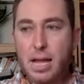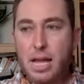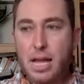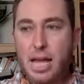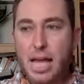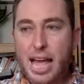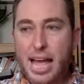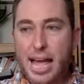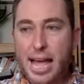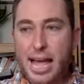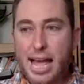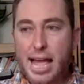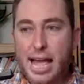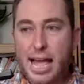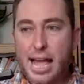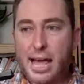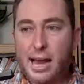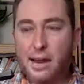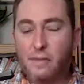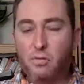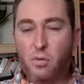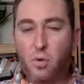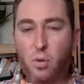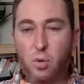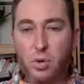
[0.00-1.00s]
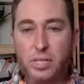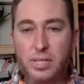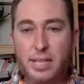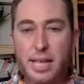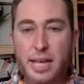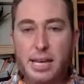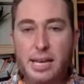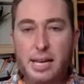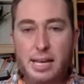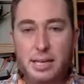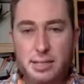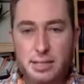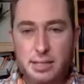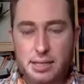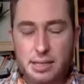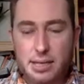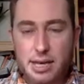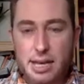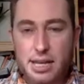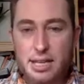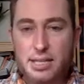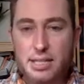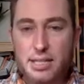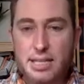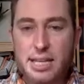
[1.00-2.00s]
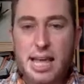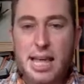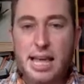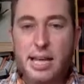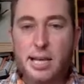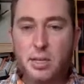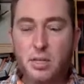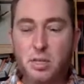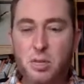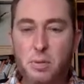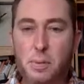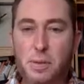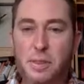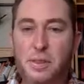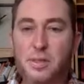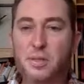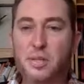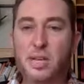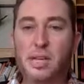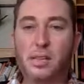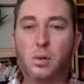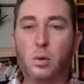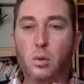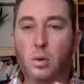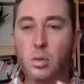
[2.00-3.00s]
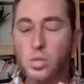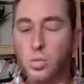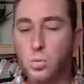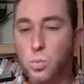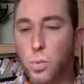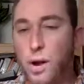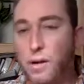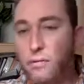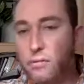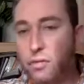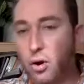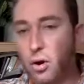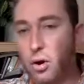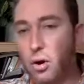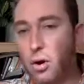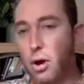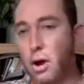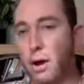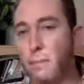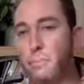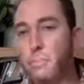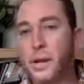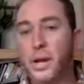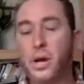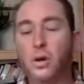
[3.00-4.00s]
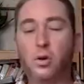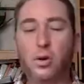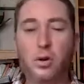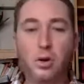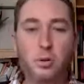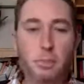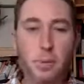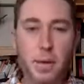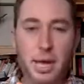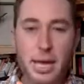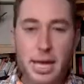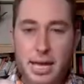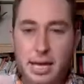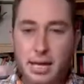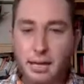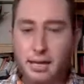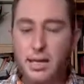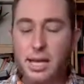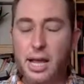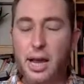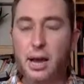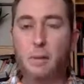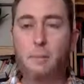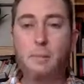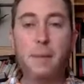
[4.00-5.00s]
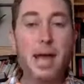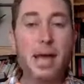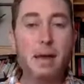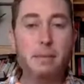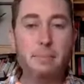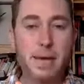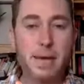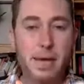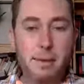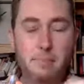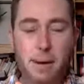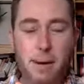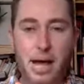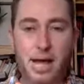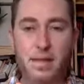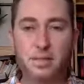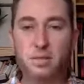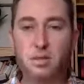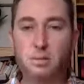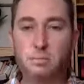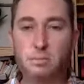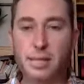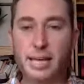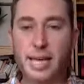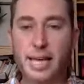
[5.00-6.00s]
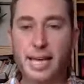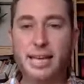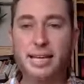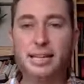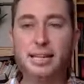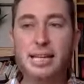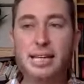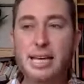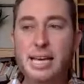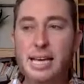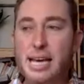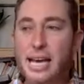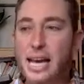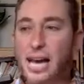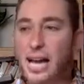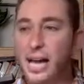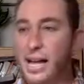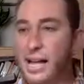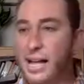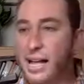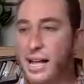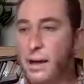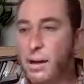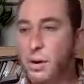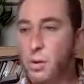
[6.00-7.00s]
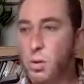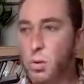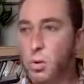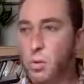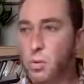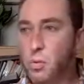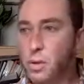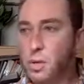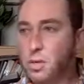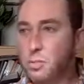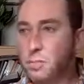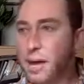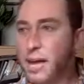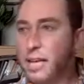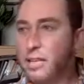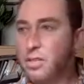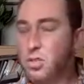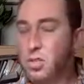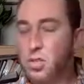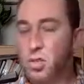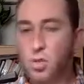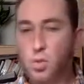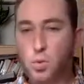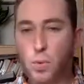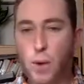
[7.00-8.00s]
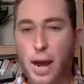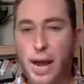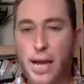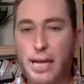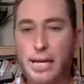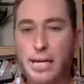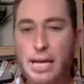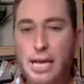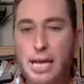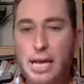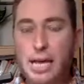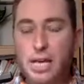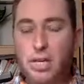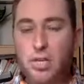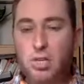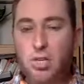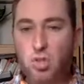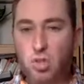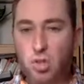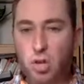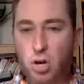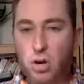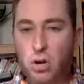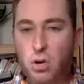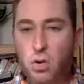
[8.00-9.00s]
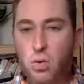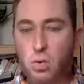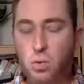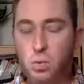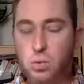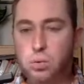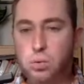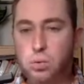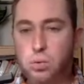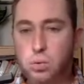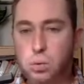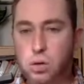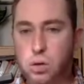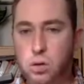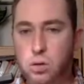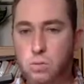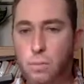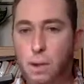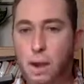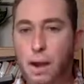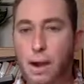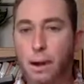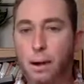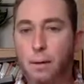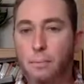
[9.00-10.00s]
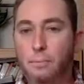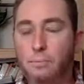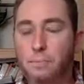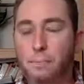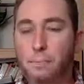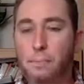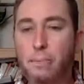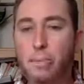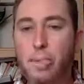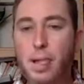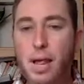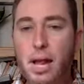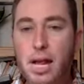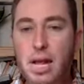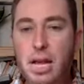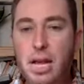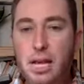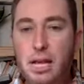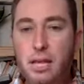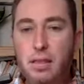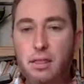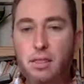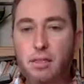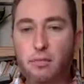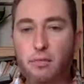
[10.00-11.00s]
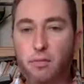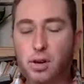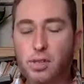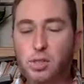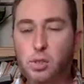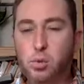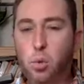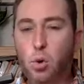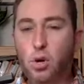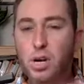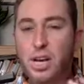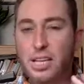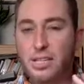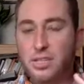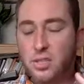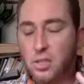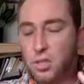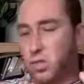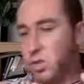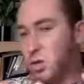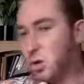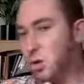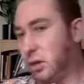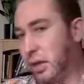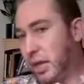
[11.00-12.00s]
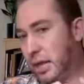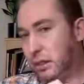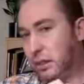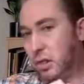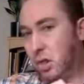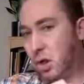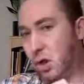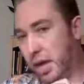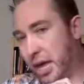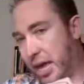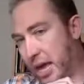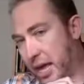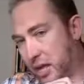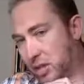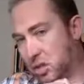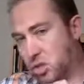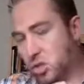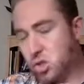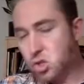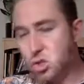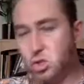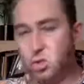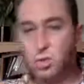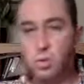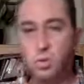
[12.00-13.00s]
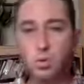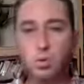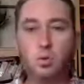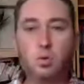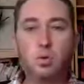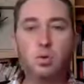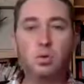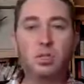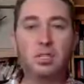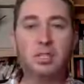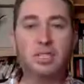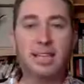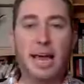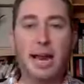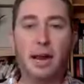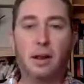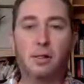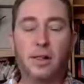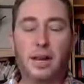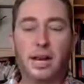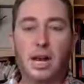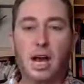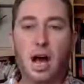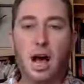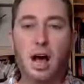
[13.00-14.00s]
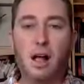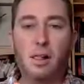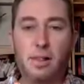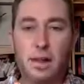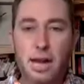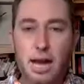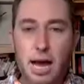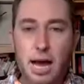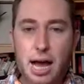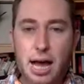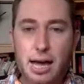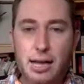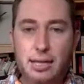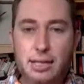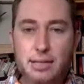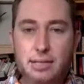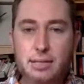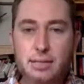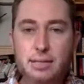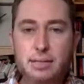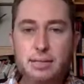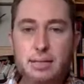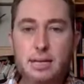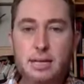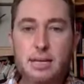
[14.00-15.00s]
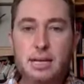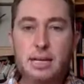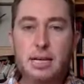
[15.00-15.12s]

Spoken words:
And of course, that doesn't exist, but the St. Lawrence River appeared to be, maybe, possibly a Northwest Passage, right? So the French weren't necessarily looking to settle and colonize